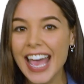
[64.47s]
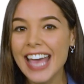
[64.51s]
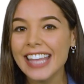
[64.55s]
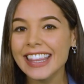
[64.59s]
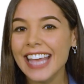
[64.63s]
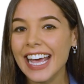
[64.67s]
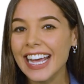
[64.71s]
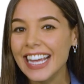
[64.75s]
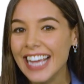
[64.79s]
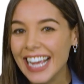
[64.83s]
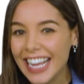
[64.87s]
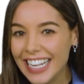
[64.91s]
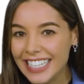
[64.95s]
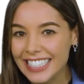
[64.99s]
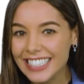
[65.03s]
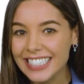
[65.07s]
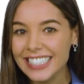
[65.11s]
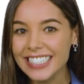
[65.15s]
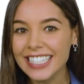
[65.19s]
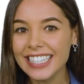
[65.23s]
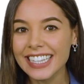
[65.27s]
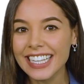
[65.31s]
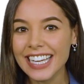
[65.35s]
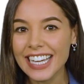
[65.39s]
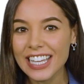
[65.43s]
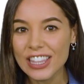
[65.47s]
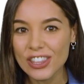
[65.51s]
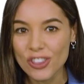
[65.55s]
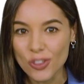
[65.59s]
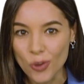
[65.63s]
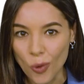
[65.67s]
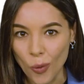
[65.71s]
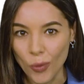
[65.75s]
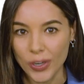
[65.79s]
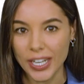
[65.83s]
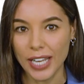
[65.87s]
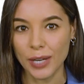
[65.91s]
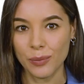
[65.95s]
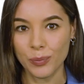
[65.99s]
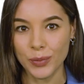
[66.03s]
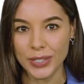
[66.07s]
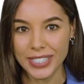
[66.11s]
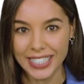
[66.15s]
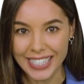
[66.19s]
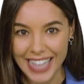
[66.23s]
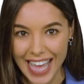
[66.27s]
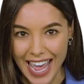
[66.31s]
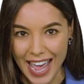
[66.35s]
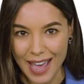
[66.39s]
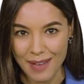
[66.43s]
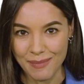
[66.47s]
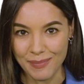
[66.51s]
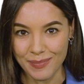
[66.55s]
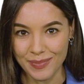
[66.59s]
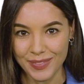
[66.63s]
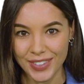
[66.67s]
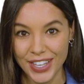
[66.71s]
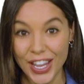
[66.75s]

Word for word: they instantly thought it was them.